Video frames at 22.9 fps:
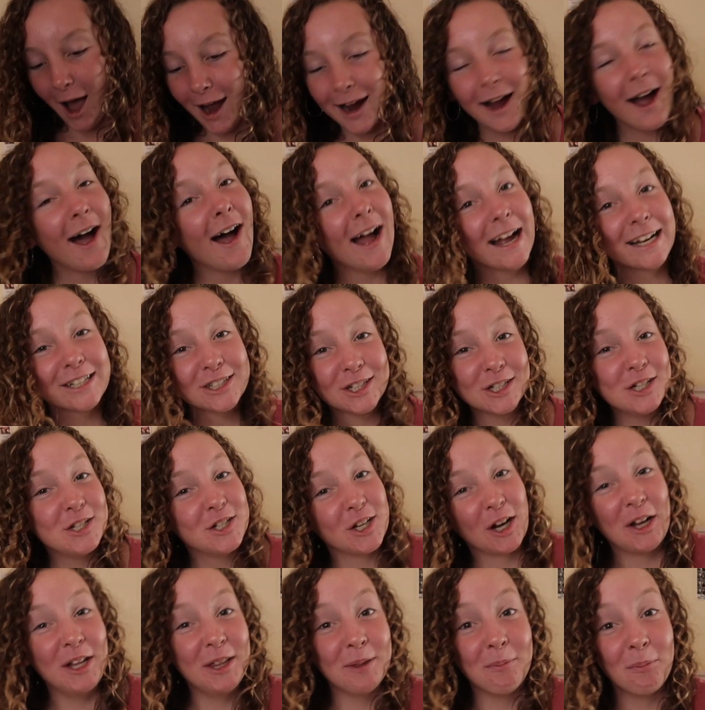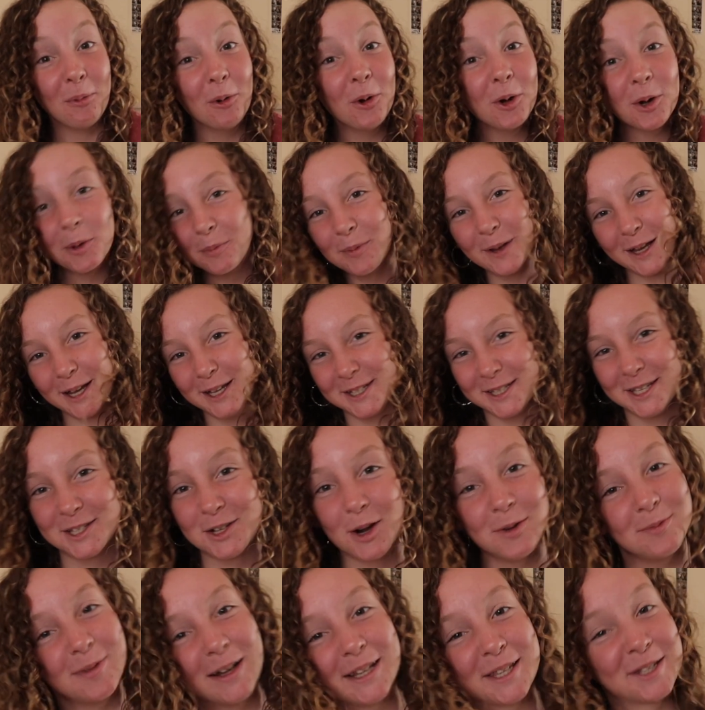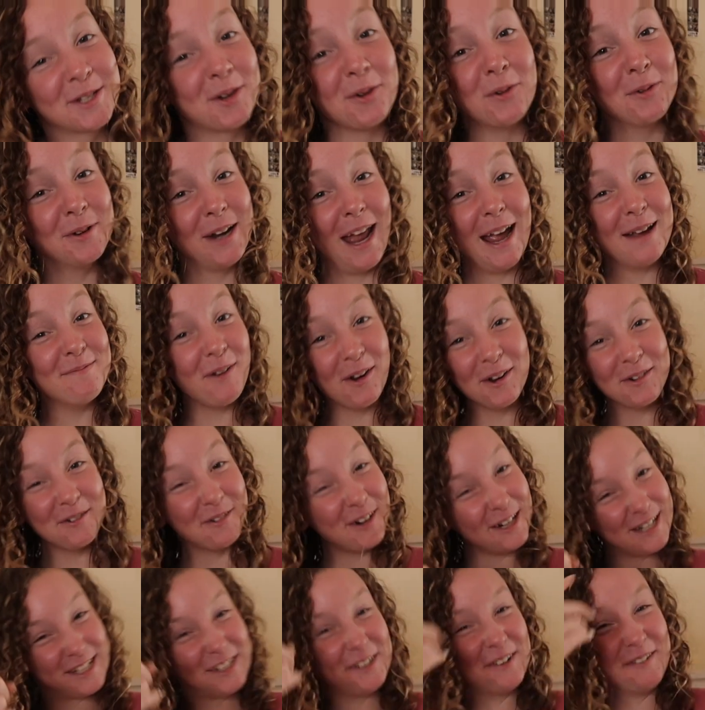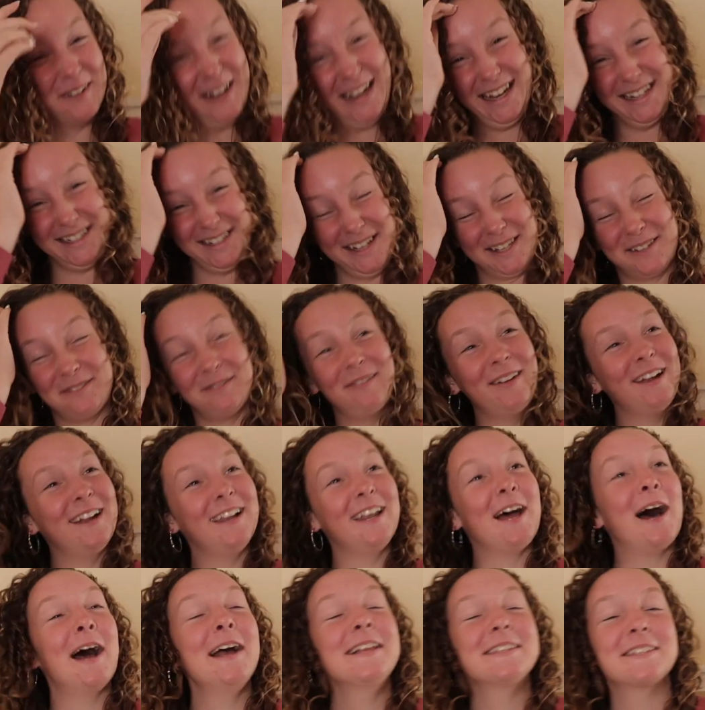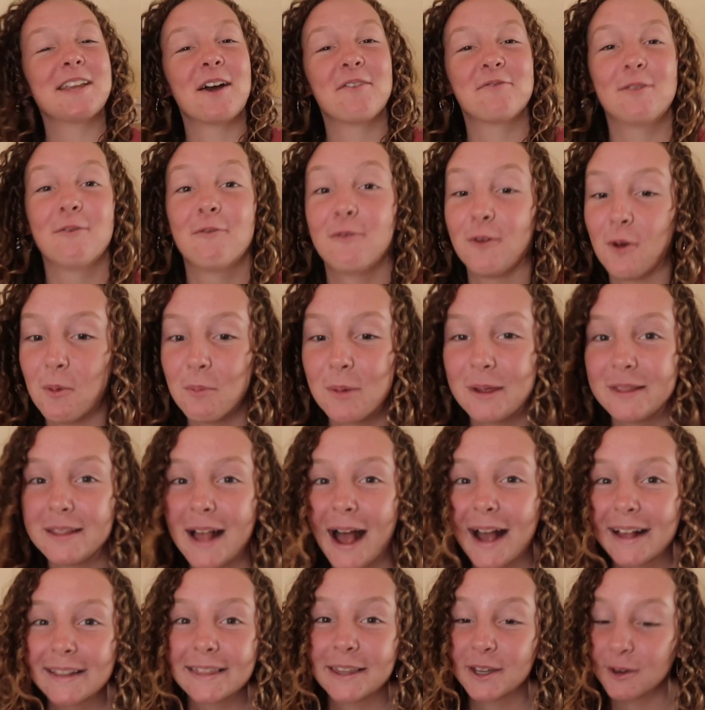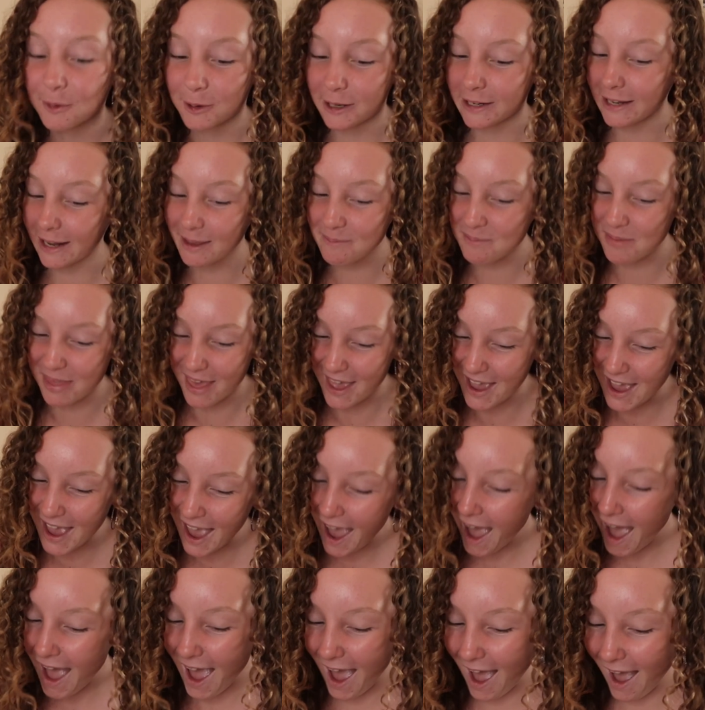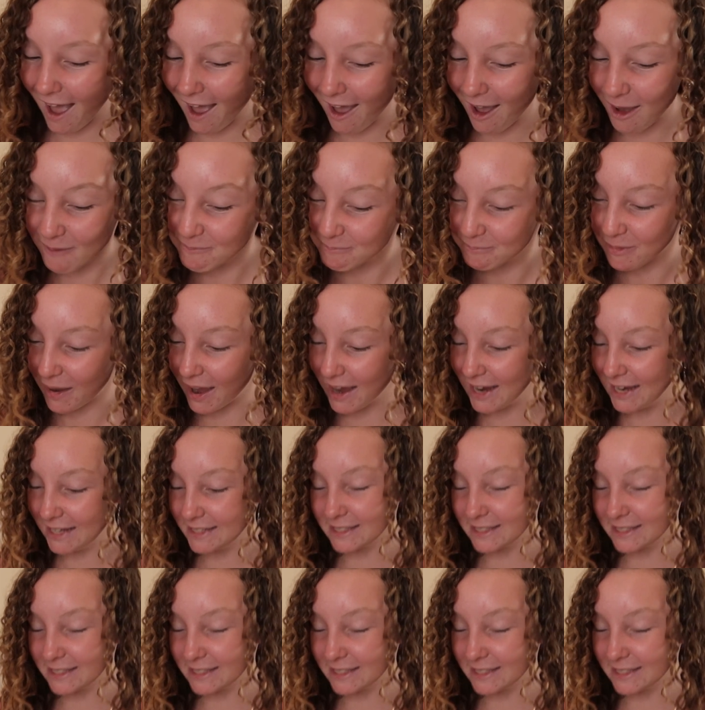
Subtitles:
I can't actually show you the book because it's got my school name on, which we just realised after filming that little clip there. But